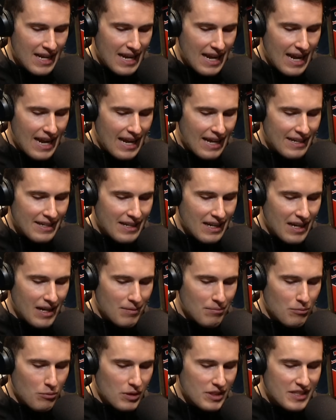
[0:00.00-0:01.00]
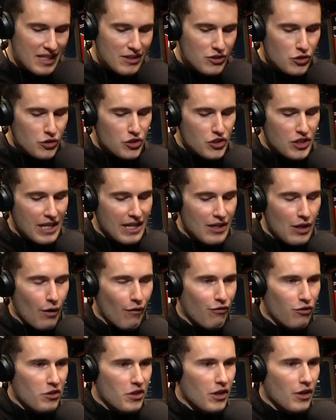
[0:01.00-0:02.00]
And what's interesting, though,
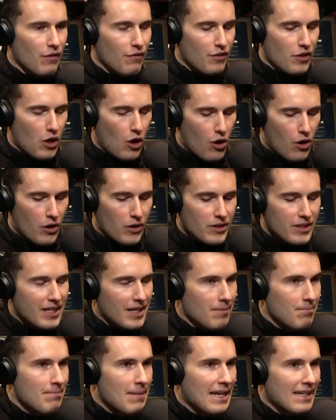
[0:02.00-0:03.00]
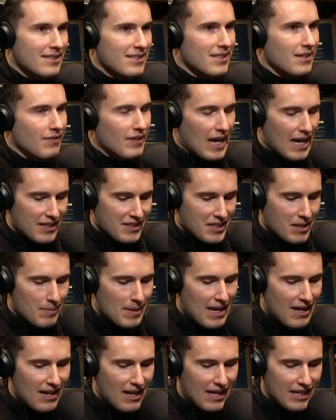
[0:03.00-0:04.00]
for the hard commits of guys coming
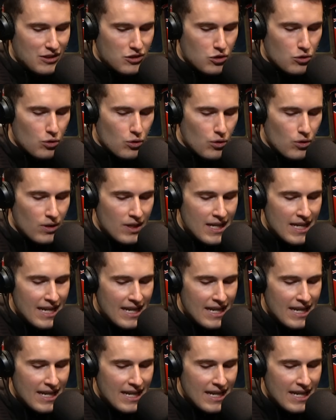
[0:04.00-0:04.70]
out of high school,